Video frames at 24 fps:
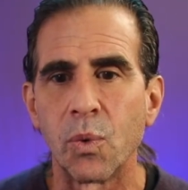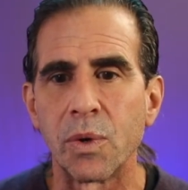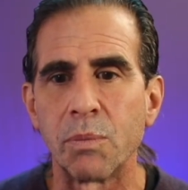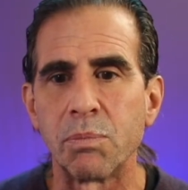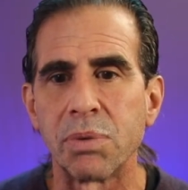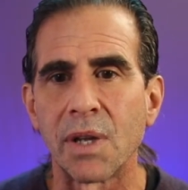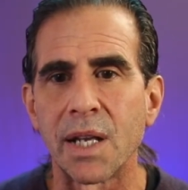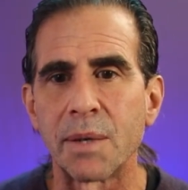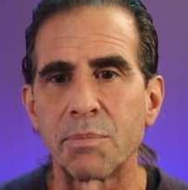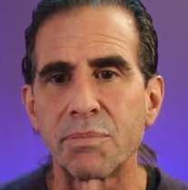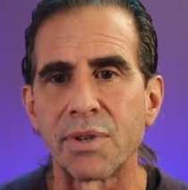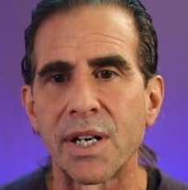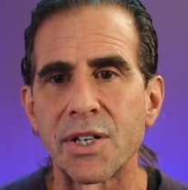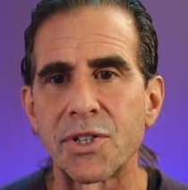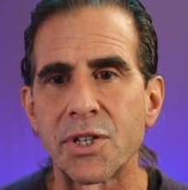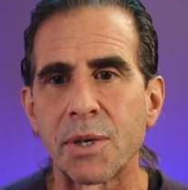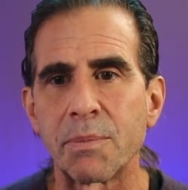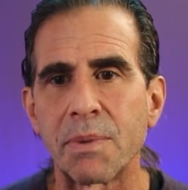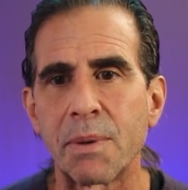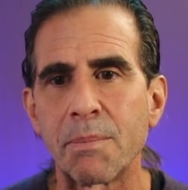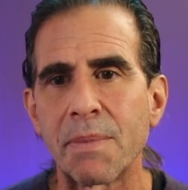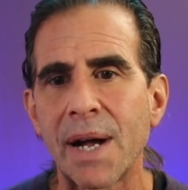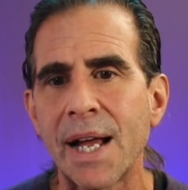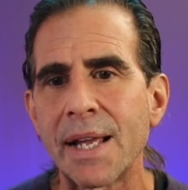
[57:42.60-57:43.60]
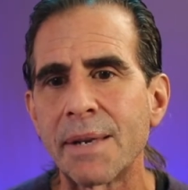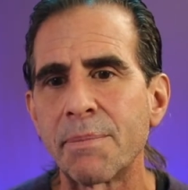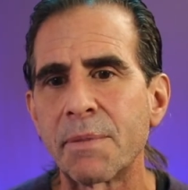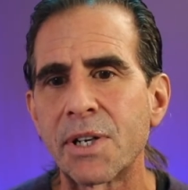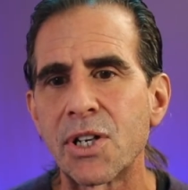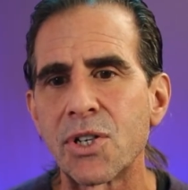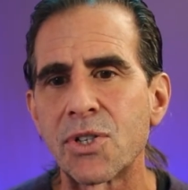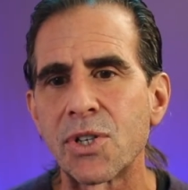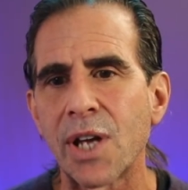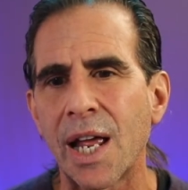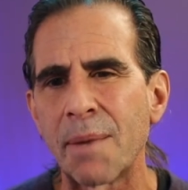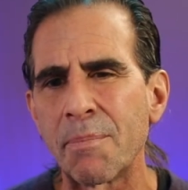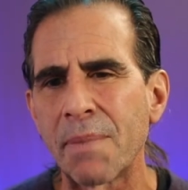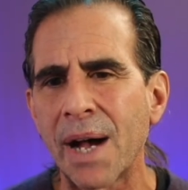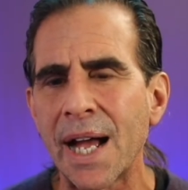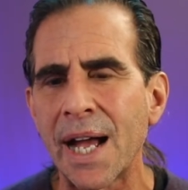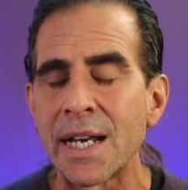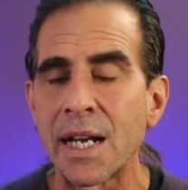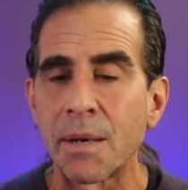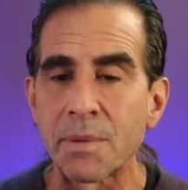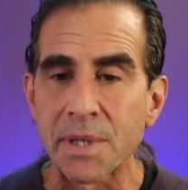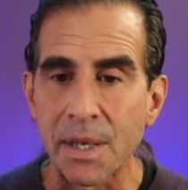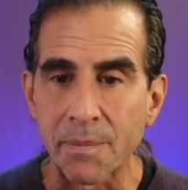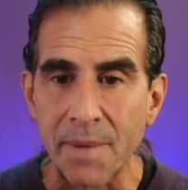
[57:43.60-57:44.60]
with blood pressure. But my
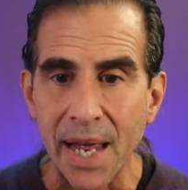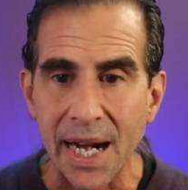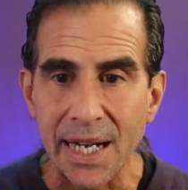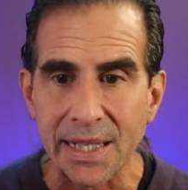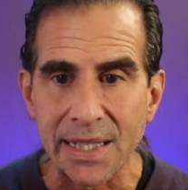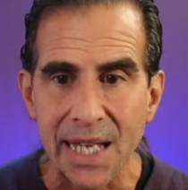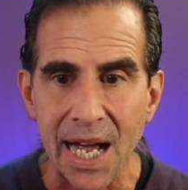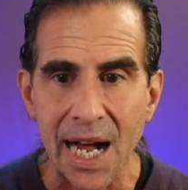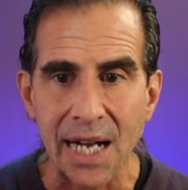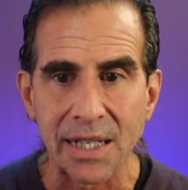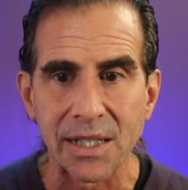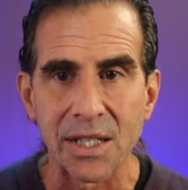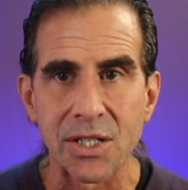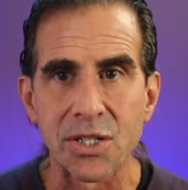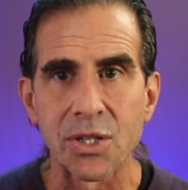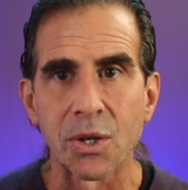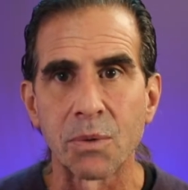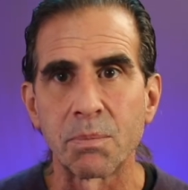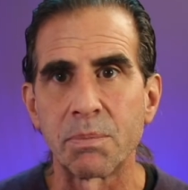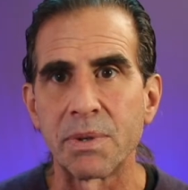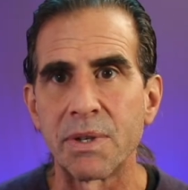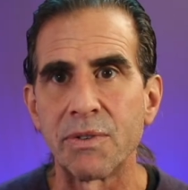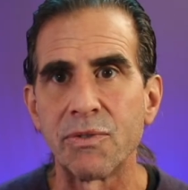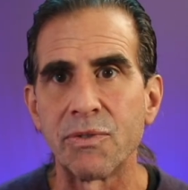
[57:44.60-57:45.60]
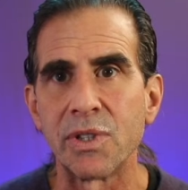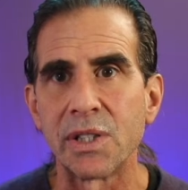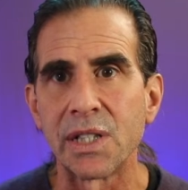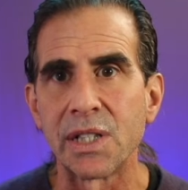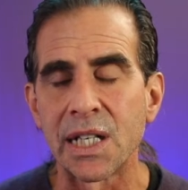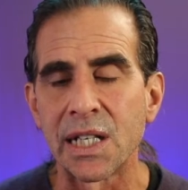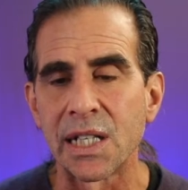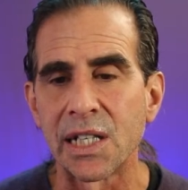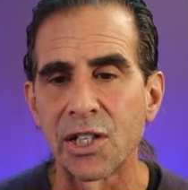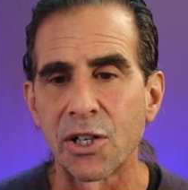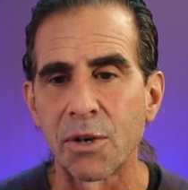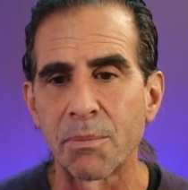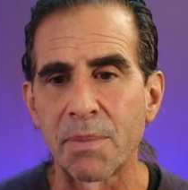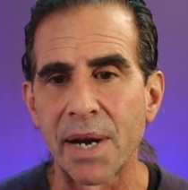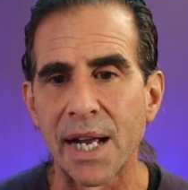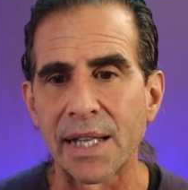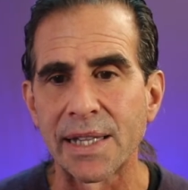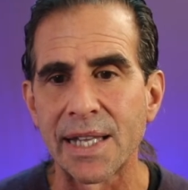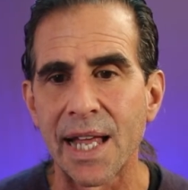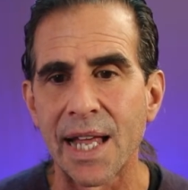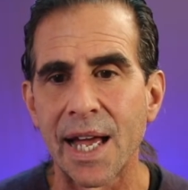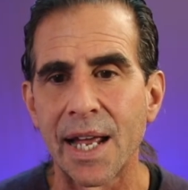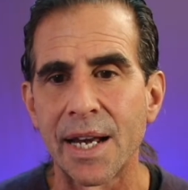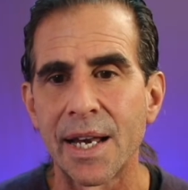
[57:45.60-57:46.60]
numbers, I'm not a doctor, so I'll be really clear
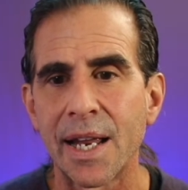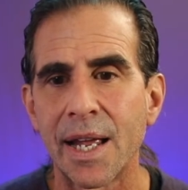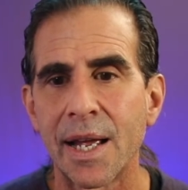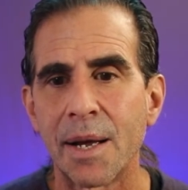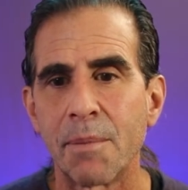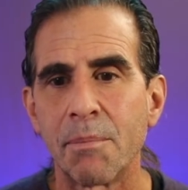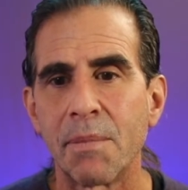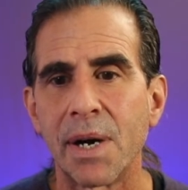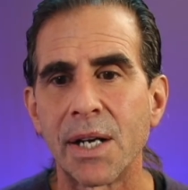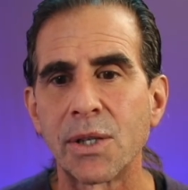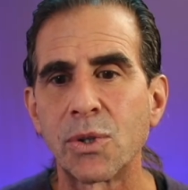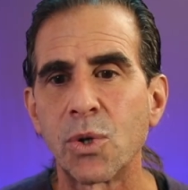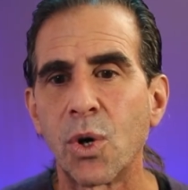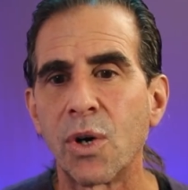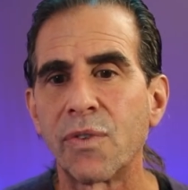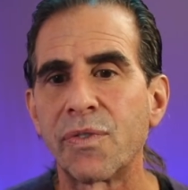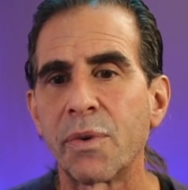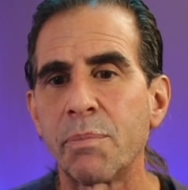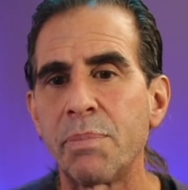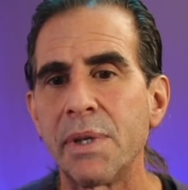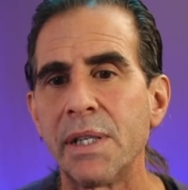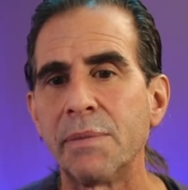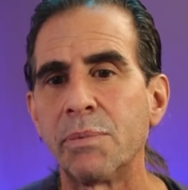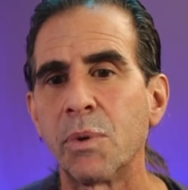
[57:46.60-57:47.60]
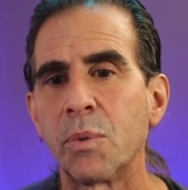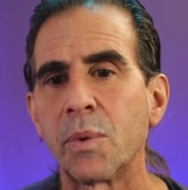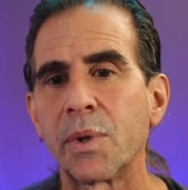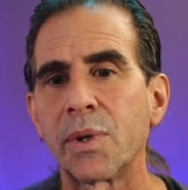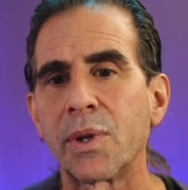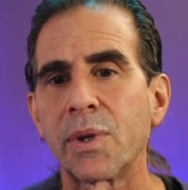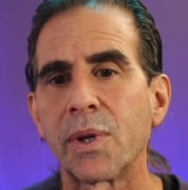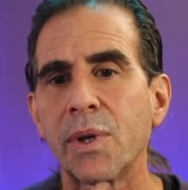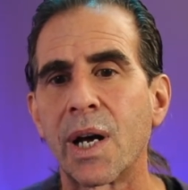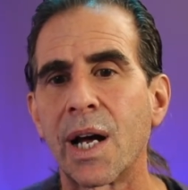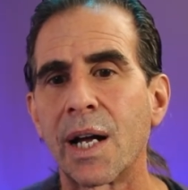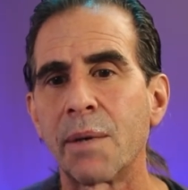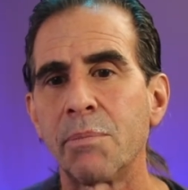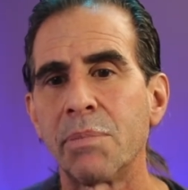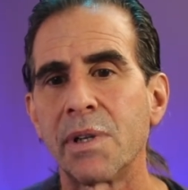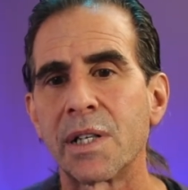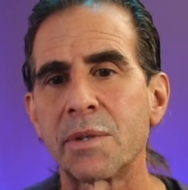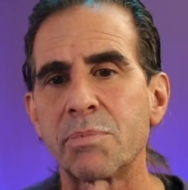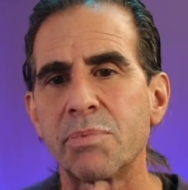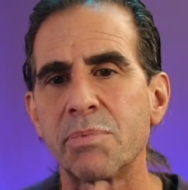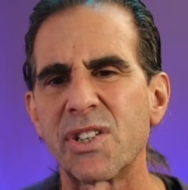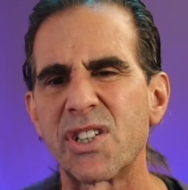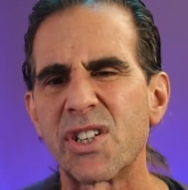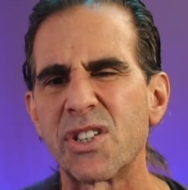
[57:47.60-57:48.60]
about that. My goal for people with high
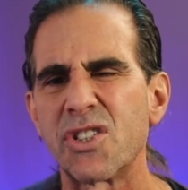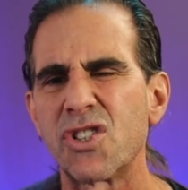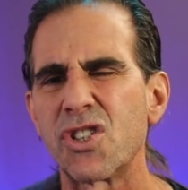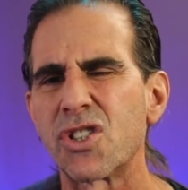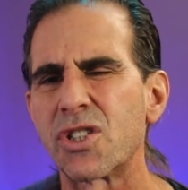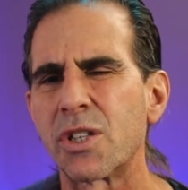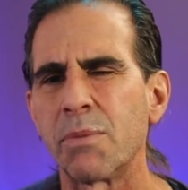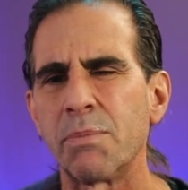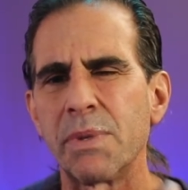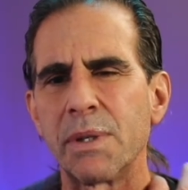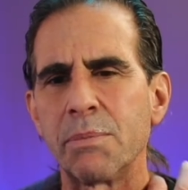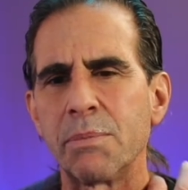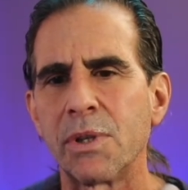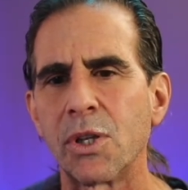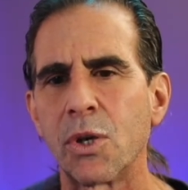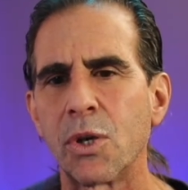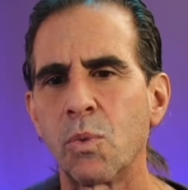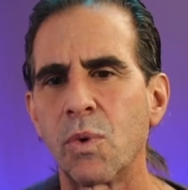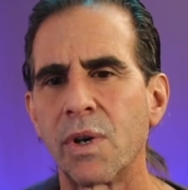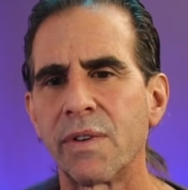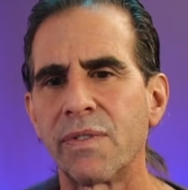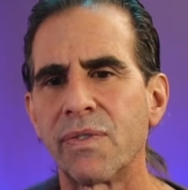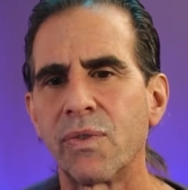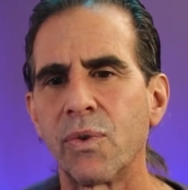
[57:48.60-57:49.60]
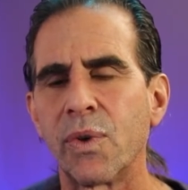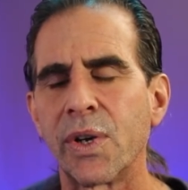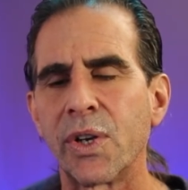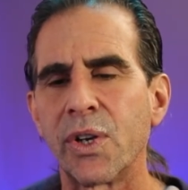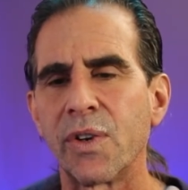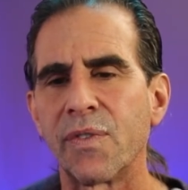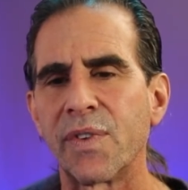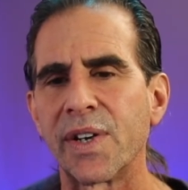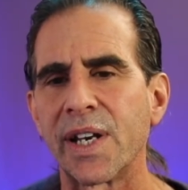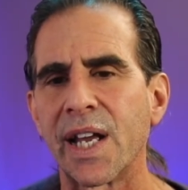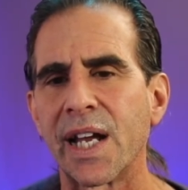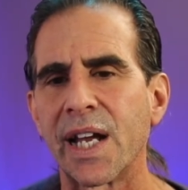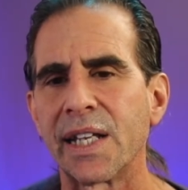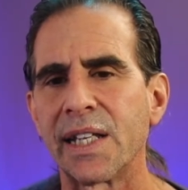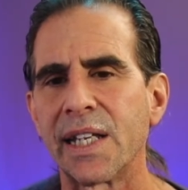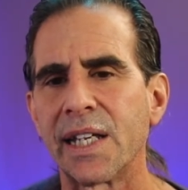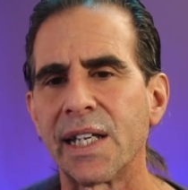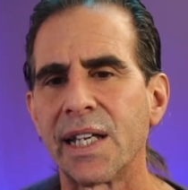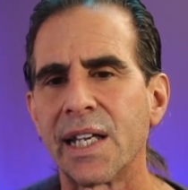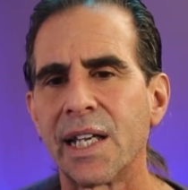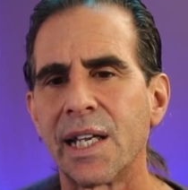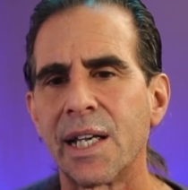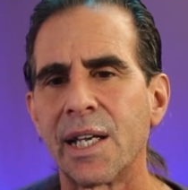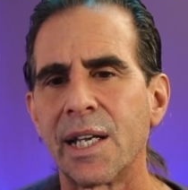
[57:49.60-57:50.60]
blood pressure is just to be below
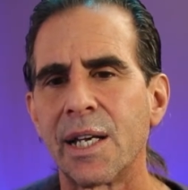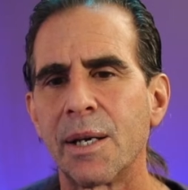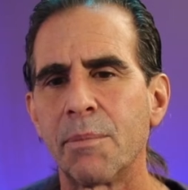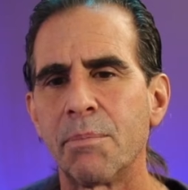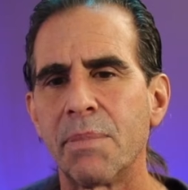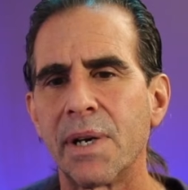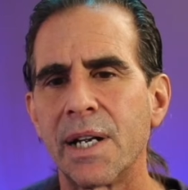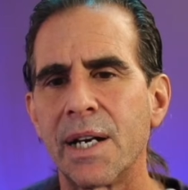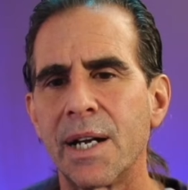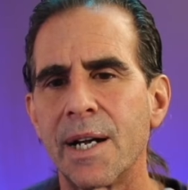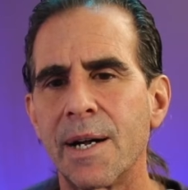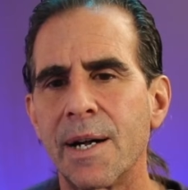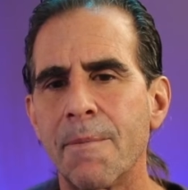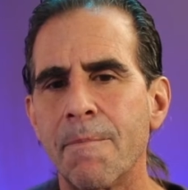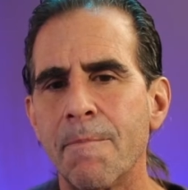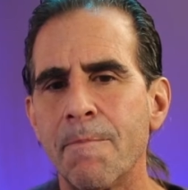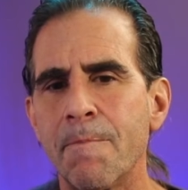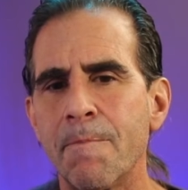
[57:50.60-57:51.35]
140/90. But